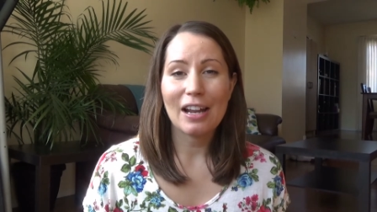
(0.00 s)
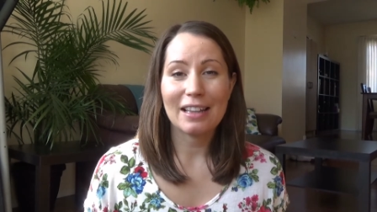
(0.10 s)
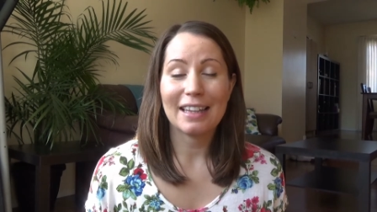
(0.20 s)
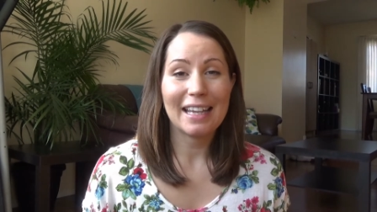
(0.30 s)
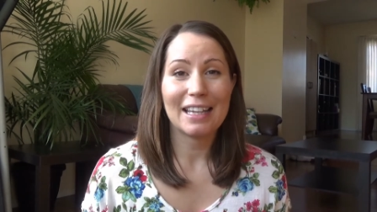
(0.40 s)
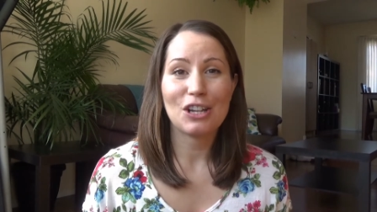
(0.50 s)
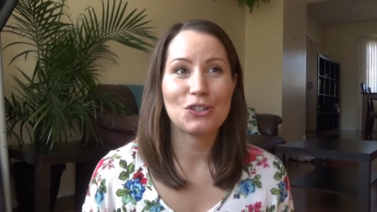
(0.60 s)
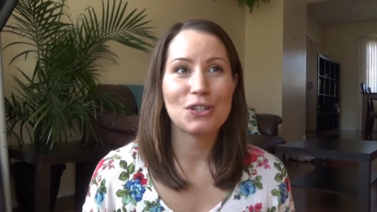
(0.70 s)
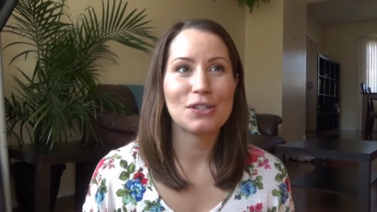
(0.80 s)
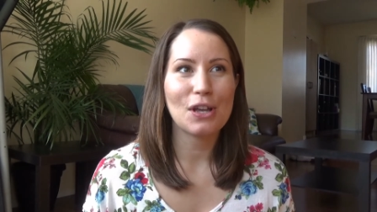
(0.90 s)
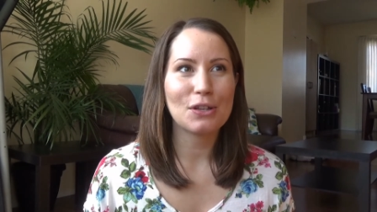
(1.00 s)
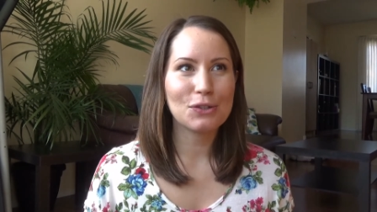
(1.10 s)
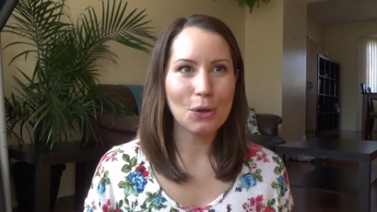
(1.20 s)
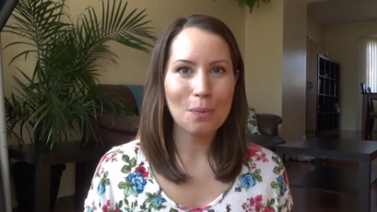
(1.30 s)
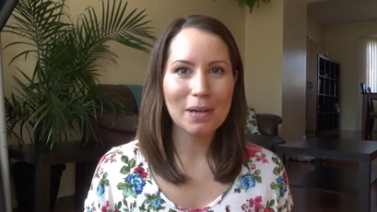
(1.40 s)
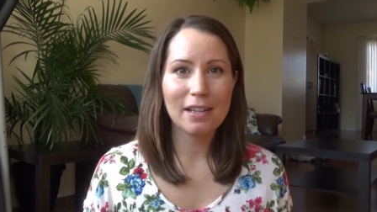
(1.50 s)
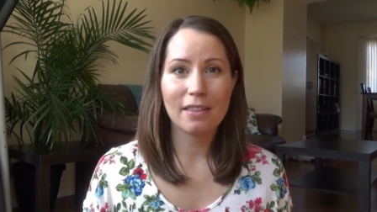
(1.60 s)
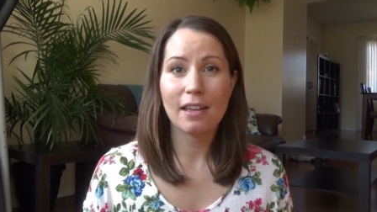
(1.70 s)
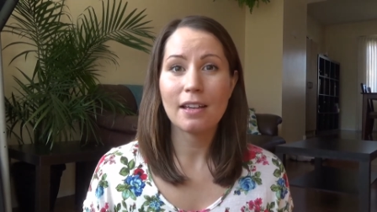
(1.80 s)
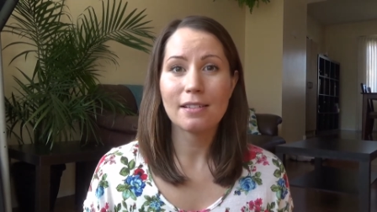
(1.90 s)
Like just so many
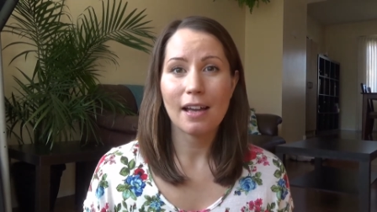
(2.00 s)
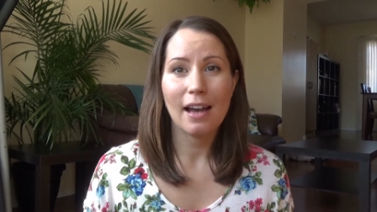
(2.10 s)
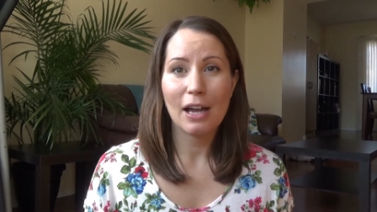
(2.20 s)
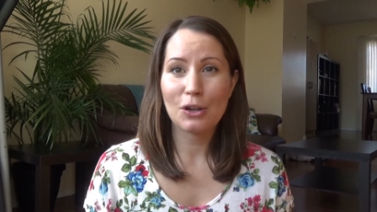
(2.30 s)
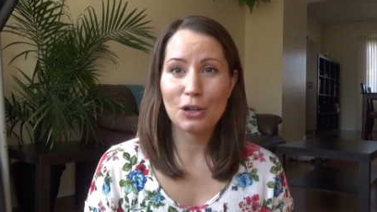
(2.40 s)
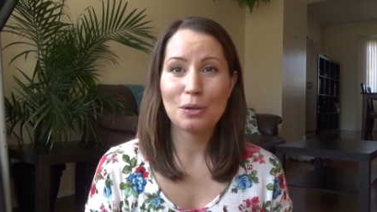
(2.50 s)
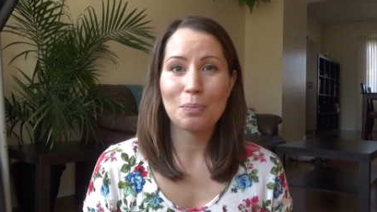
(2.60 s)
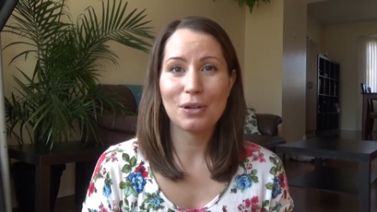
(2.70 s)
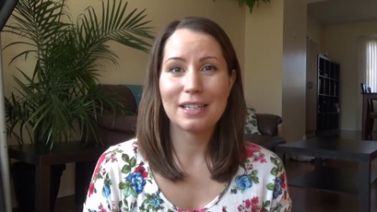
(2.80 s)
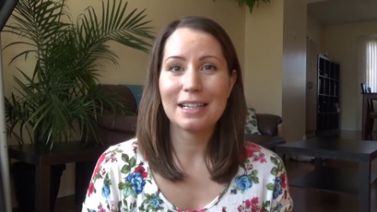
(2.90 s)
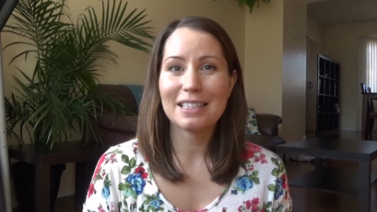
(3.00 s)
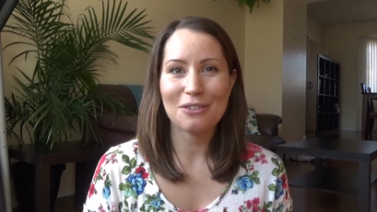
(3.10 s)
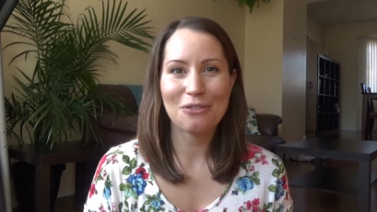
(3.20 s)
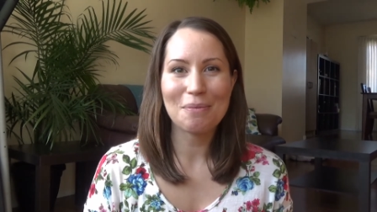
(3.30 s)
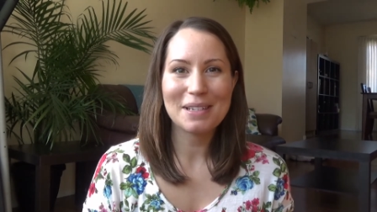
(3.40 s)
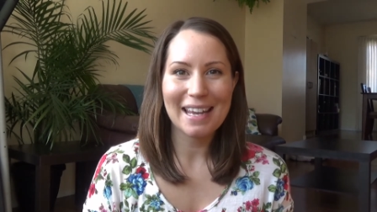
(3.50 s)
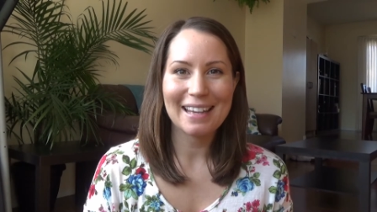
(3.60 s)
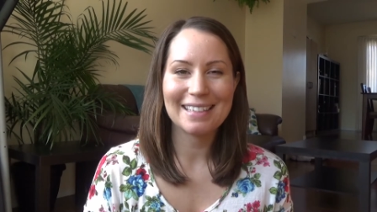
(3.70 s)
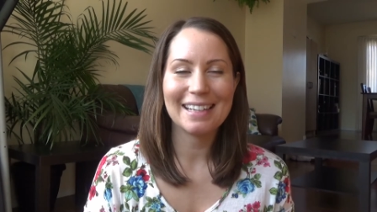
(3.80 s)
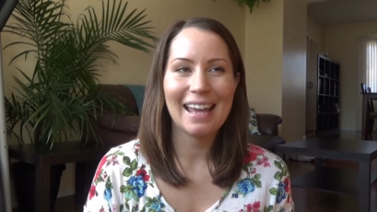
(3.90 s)
things, I couldn't predict it from
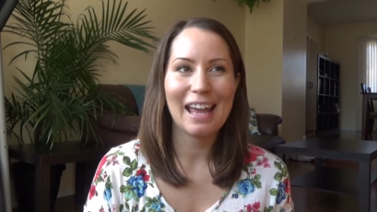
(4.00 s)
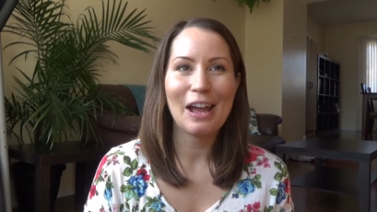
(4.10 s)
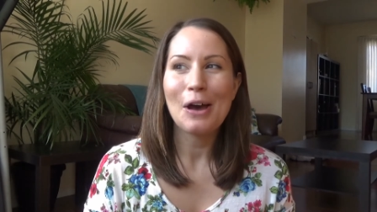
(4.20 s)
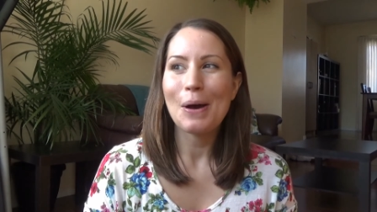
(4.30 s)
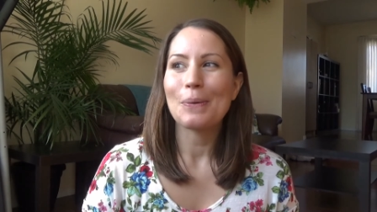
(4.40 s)
day to day.